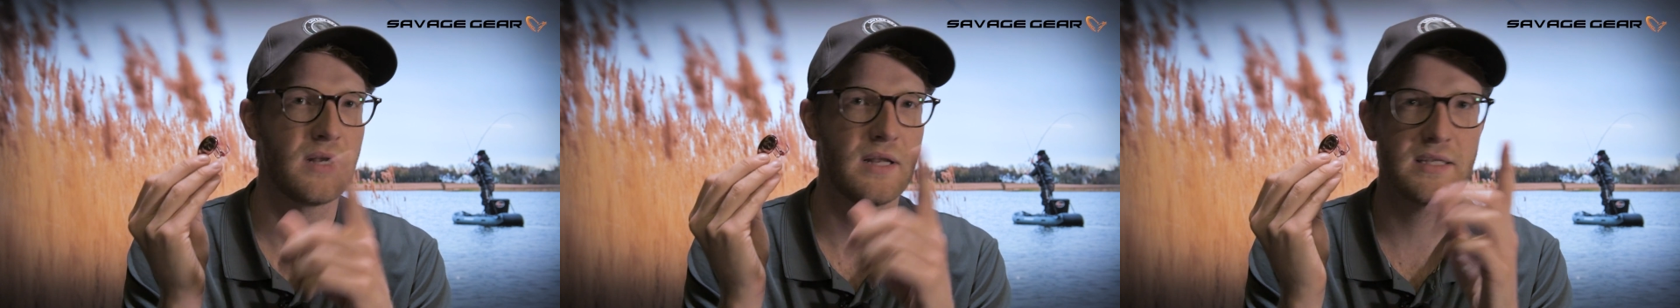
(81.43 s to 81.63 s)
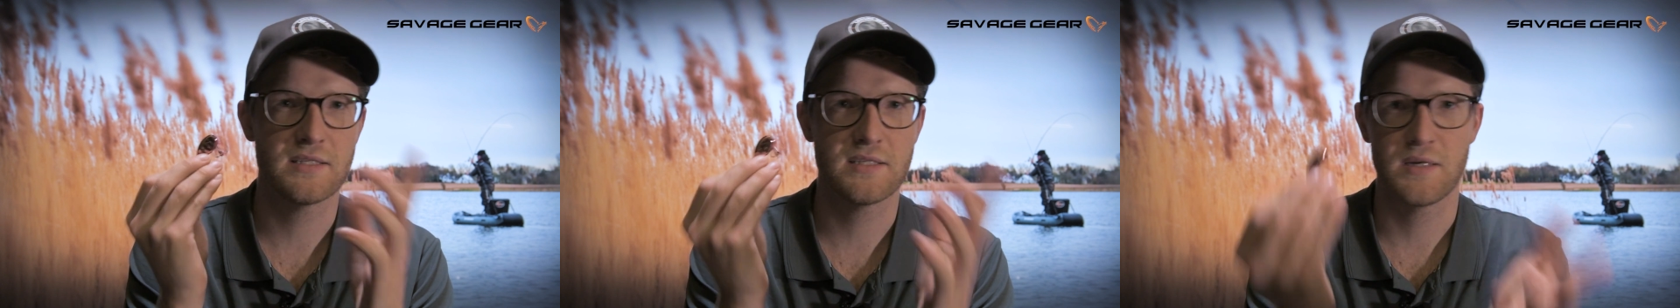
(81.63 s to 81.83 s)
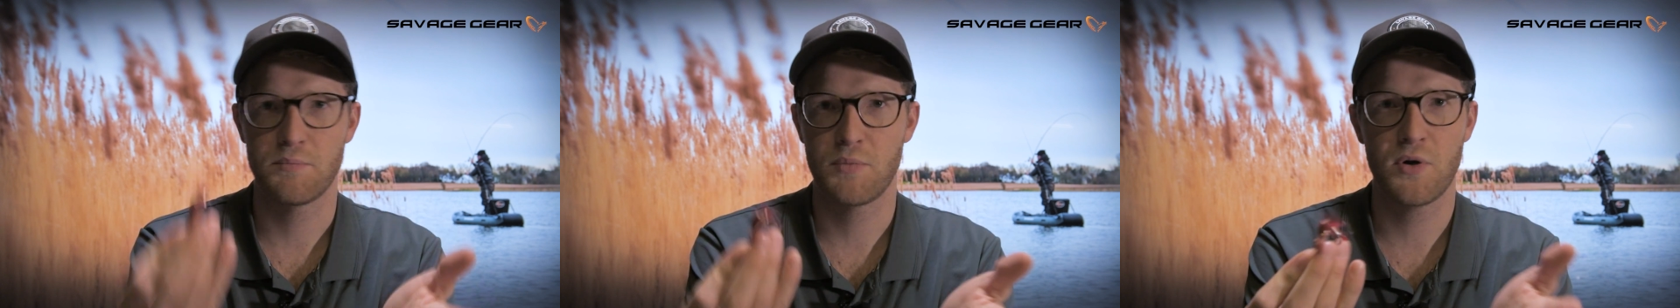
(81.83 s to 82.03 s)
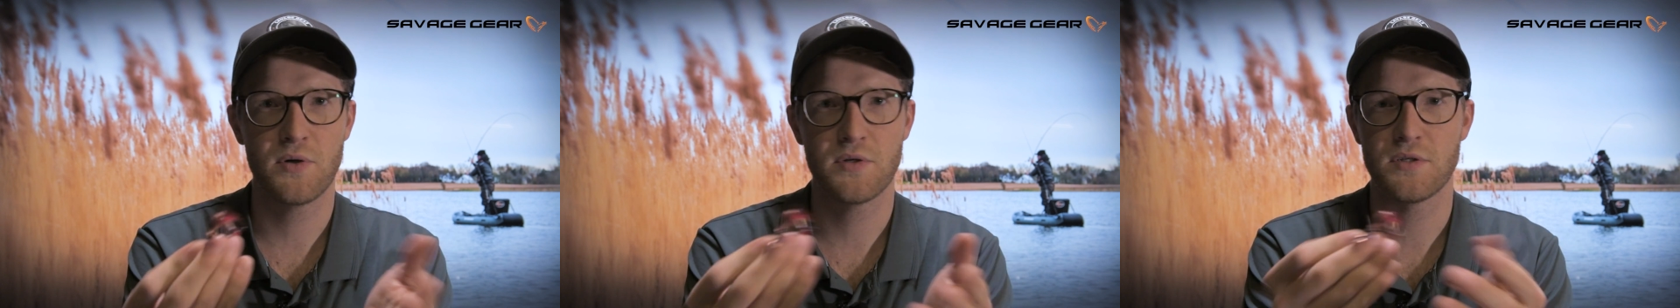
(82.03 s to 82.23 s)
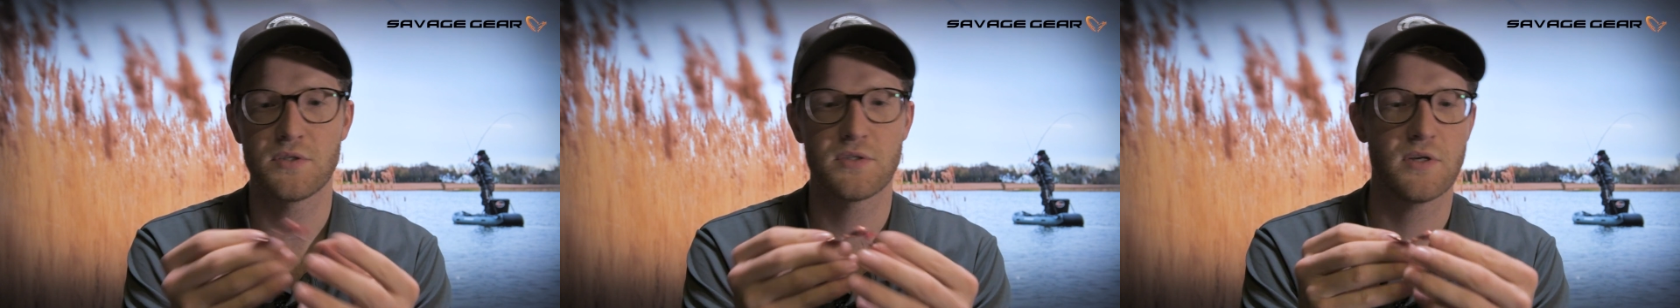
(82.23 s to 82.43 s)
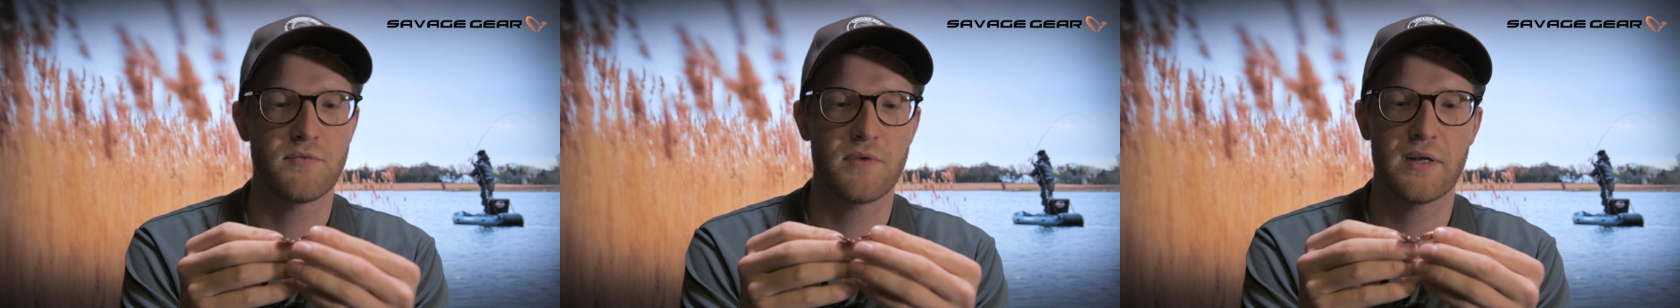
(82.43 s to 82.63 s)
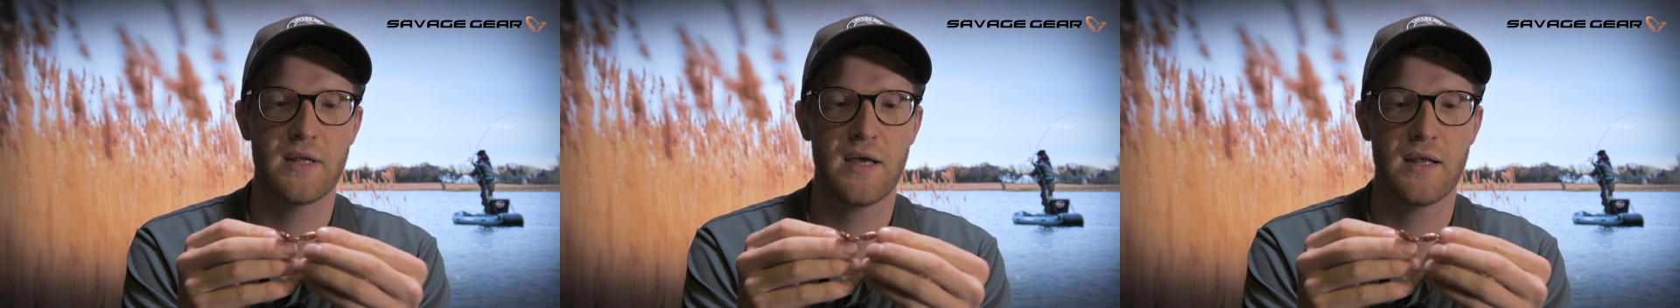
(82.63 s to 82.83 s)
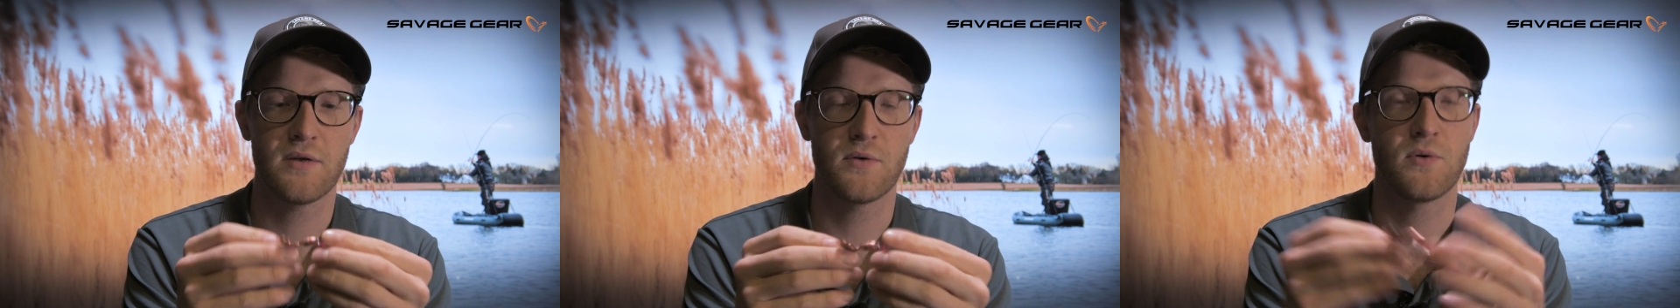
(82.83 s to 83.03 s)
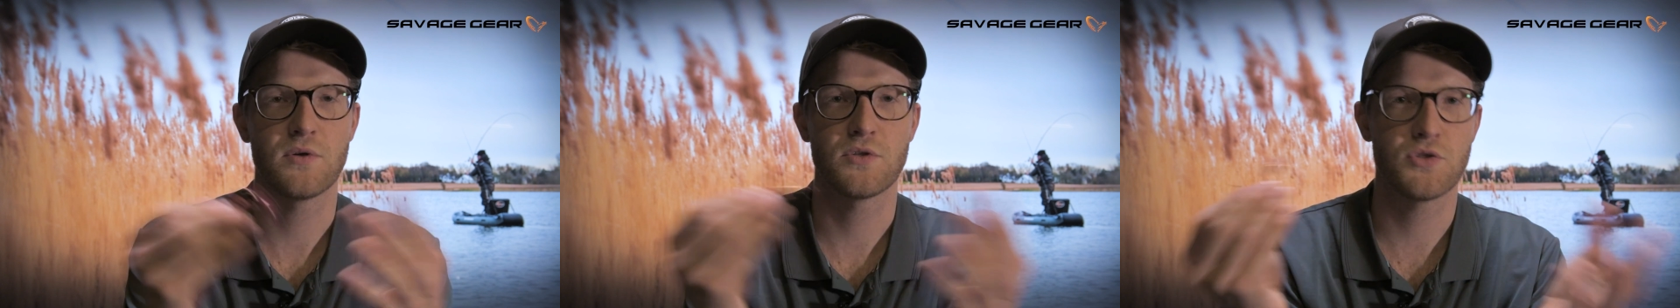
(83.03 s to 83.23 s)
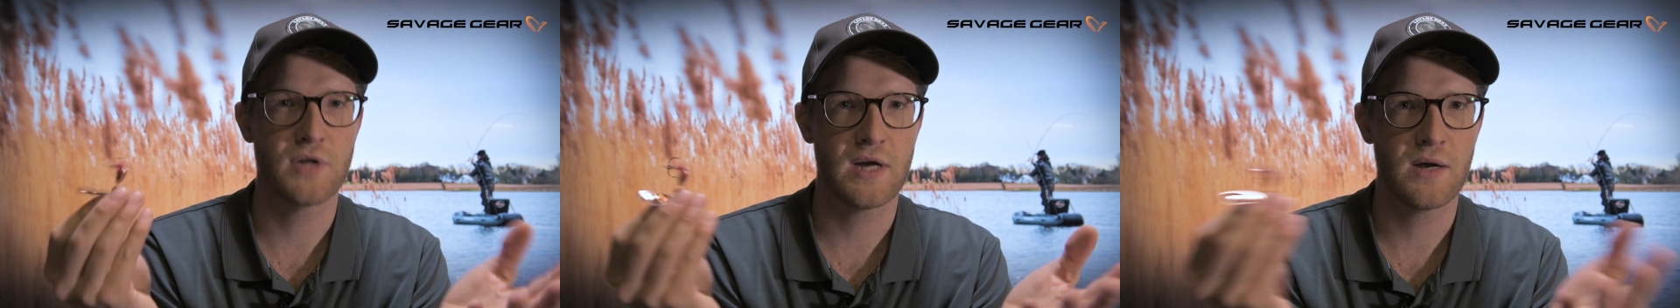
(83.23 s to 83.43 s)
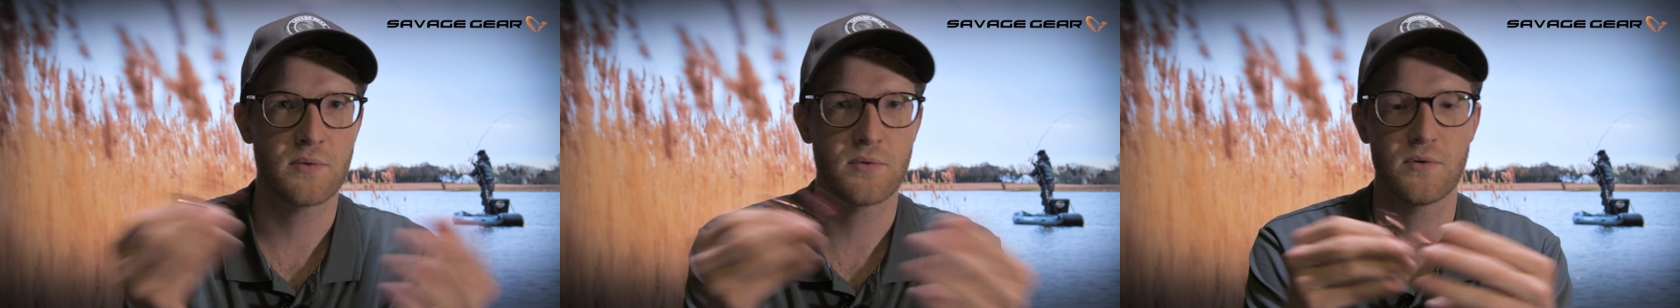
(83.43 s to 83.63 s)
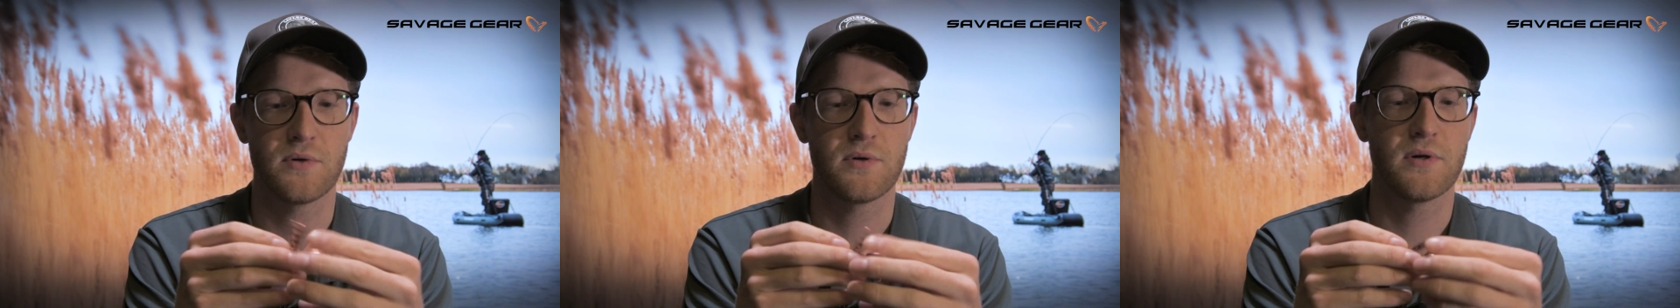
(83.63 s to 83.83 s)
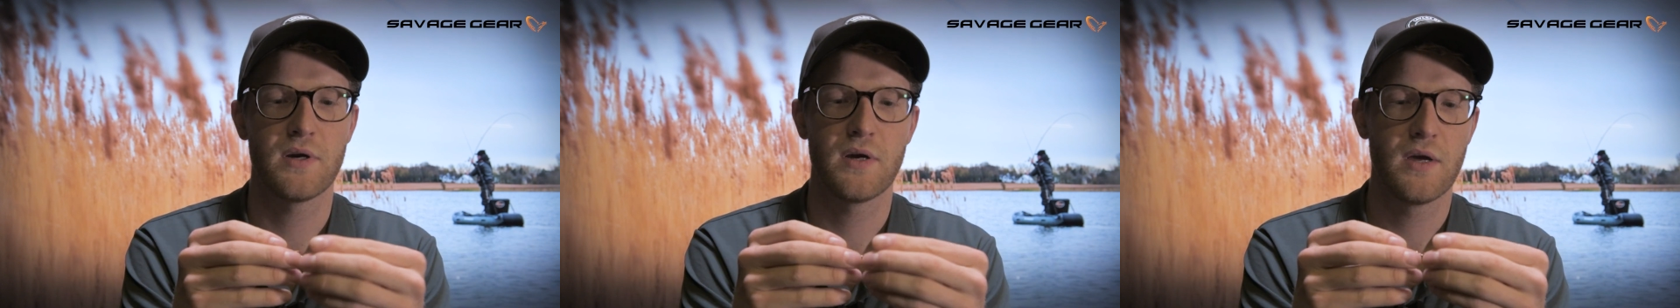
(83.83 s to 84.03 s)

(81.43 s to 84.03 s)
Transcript: let's say, perch and stuff like that, or trout, or